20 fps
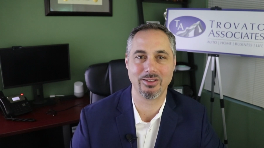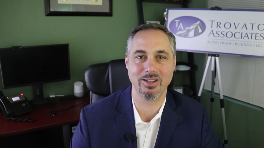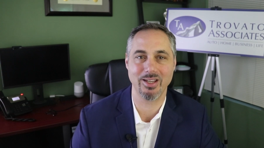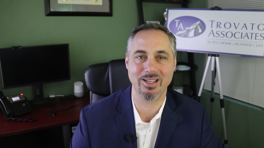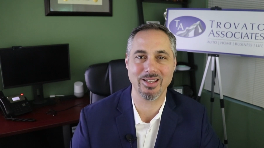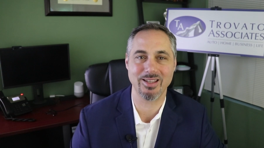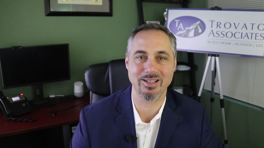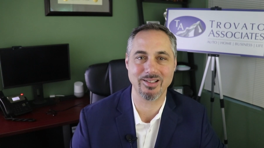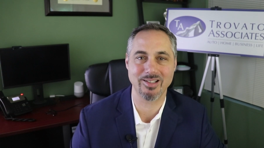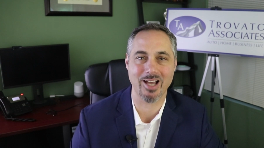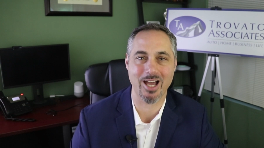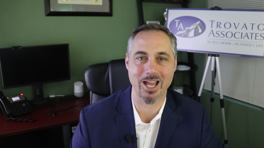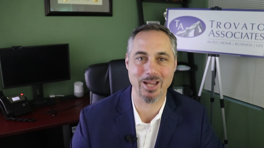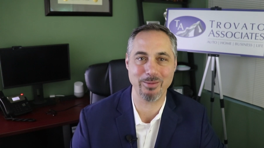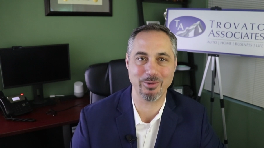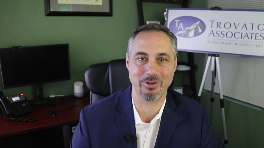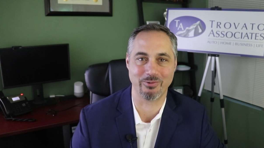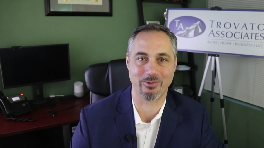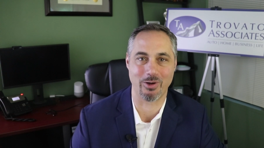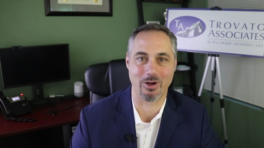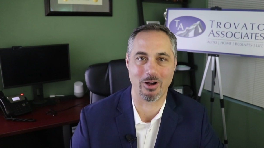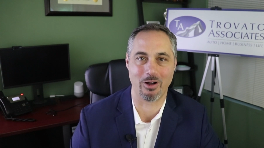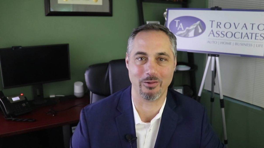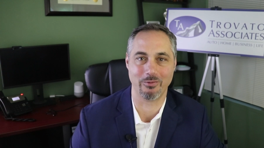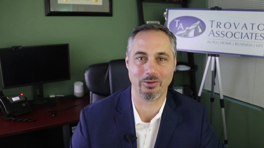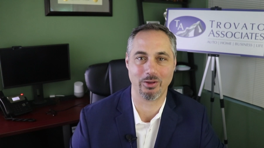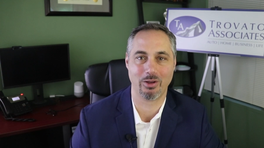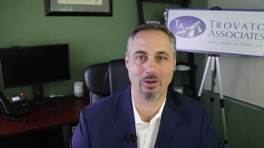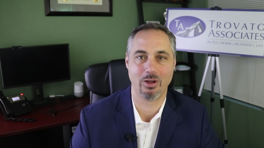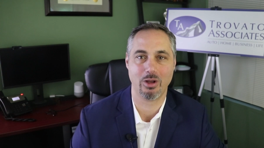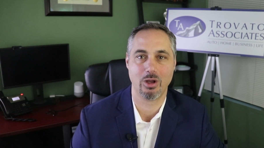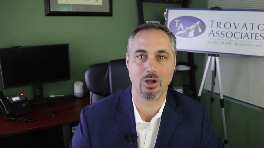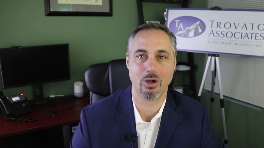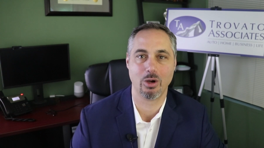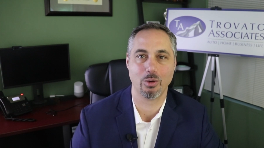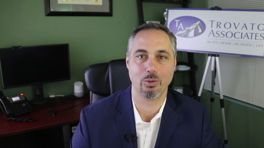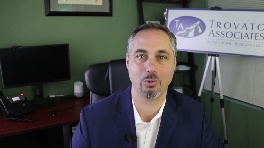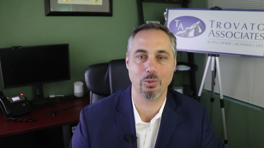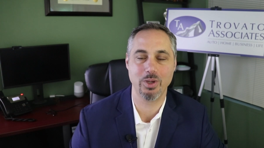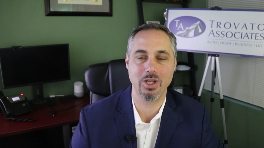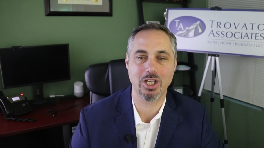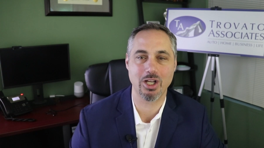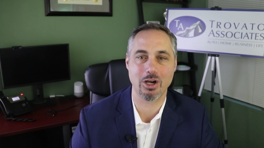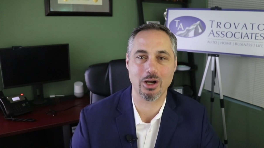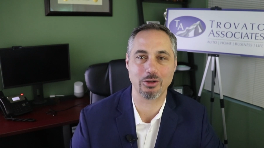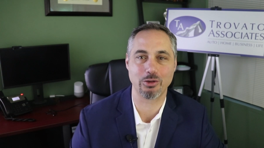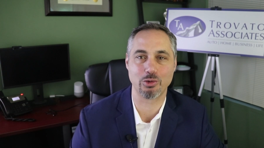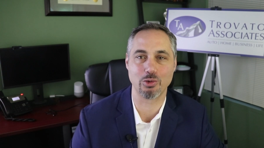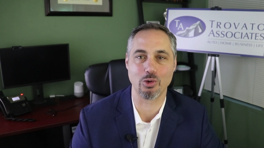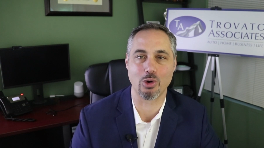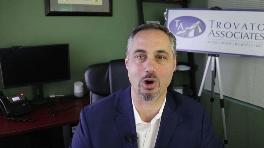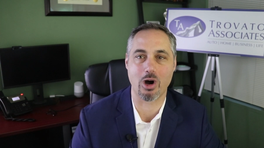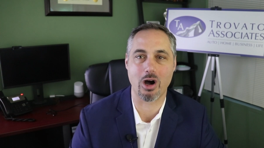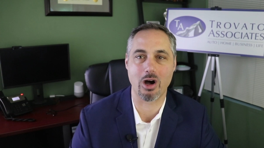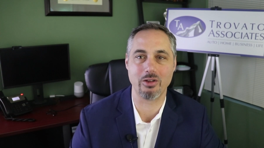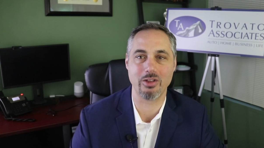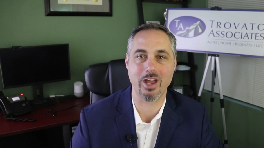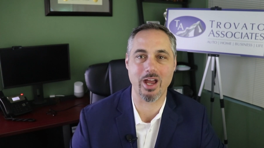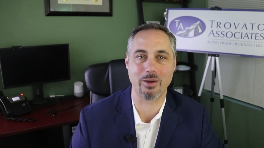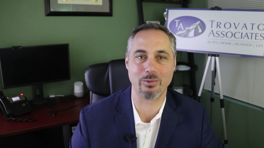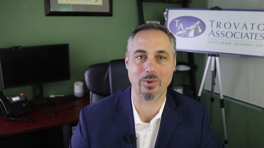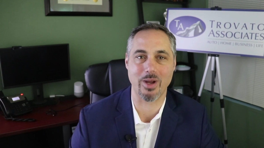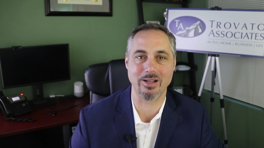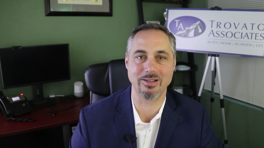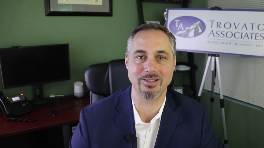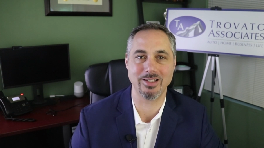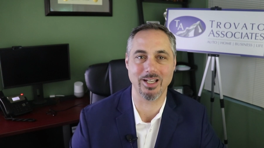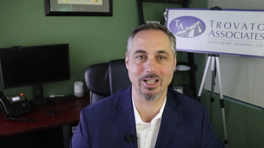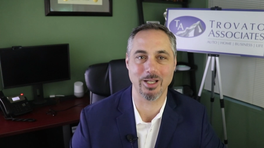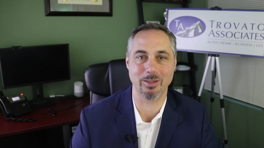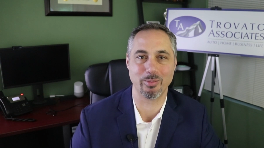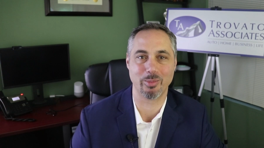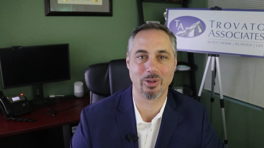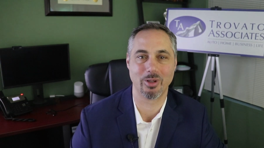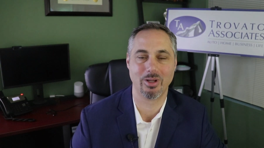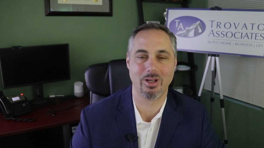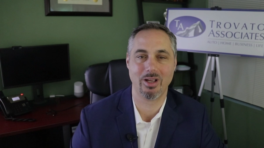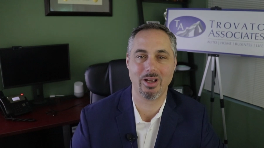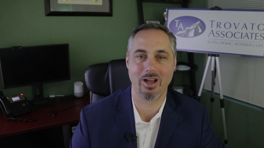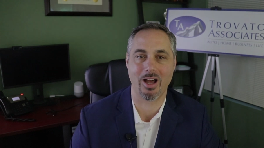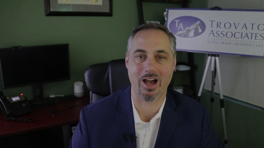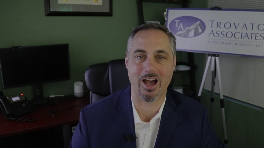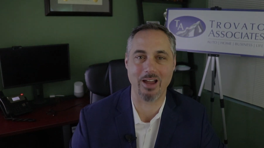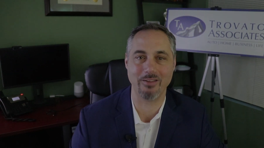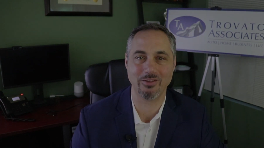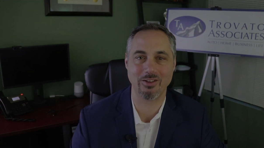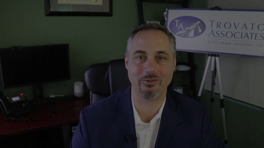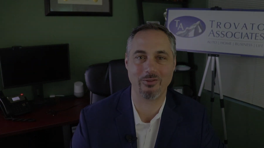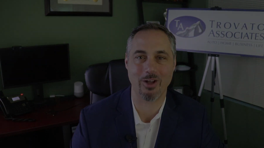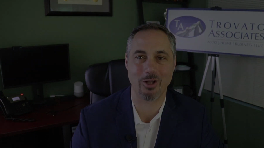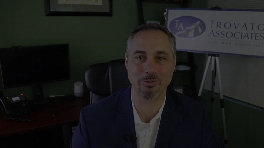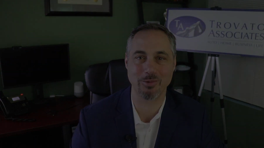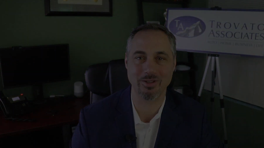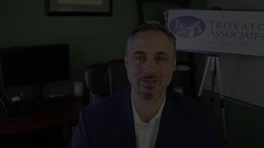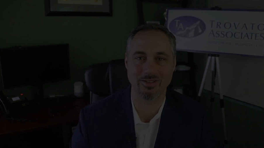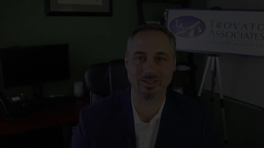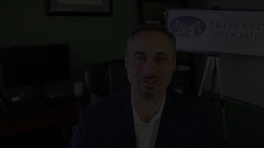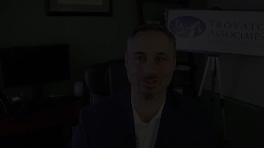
Think of the time involved. We cut through all that red tape. I've developed a